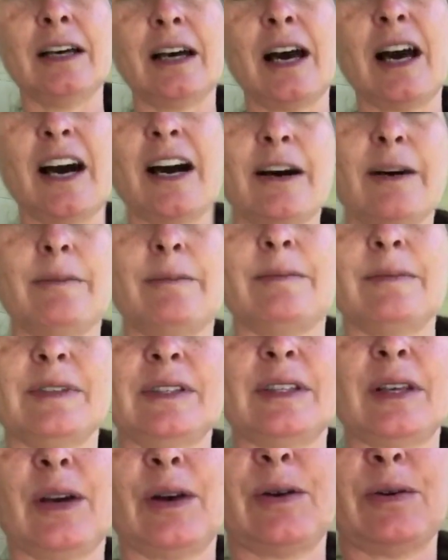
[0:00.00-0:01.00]

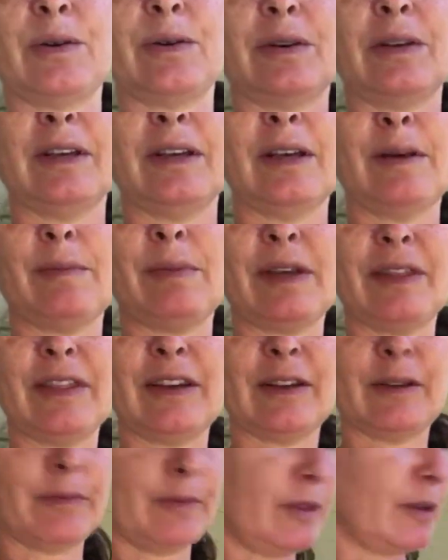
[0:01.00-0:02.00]
But
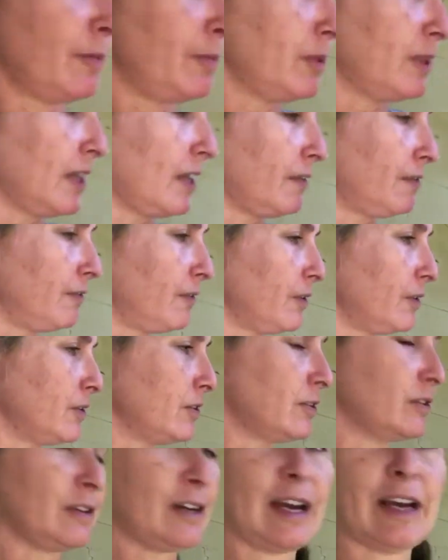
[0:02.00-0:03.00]
they're
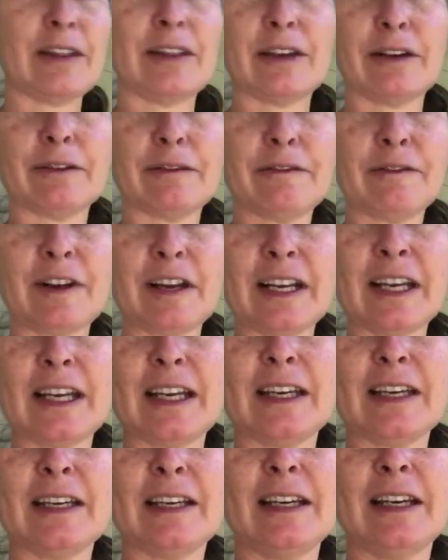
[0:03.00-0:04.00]
playful and they're
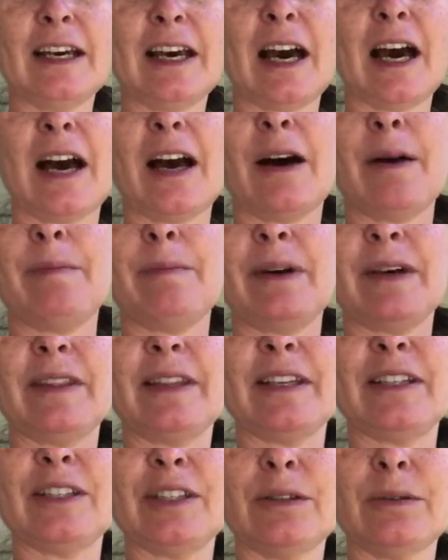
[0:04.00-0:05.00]
funny, but
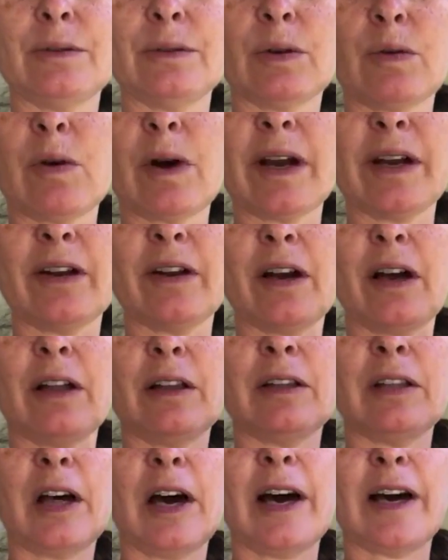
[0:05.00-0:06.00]
they do require a
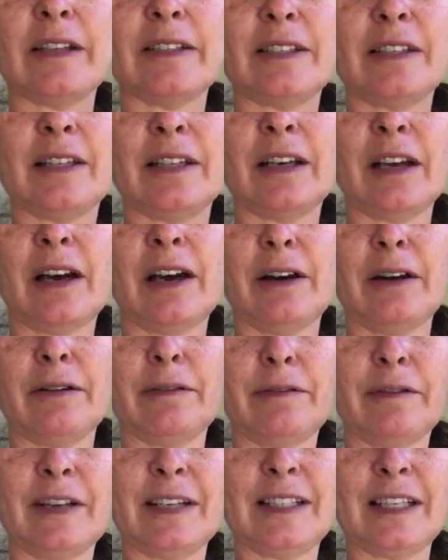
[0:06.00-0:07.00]
lot
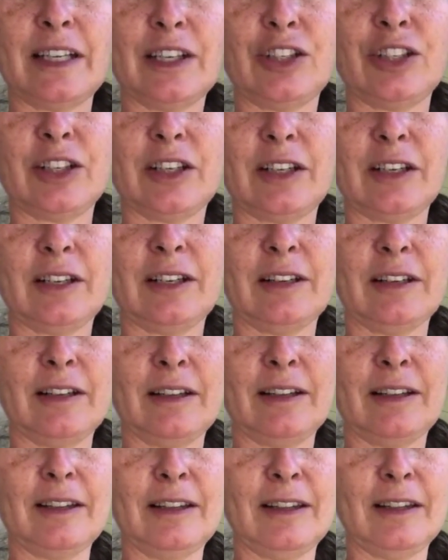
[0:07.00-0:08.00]
of attention.
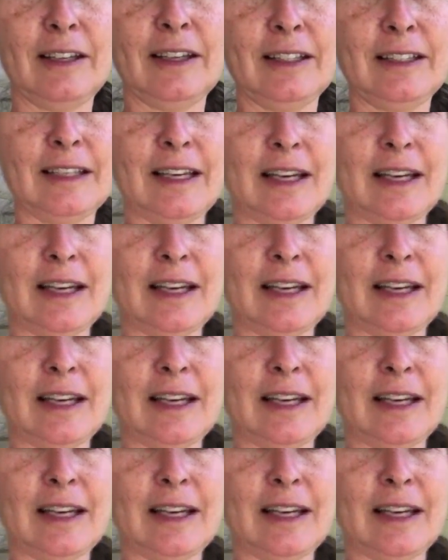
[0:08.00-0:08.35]
He's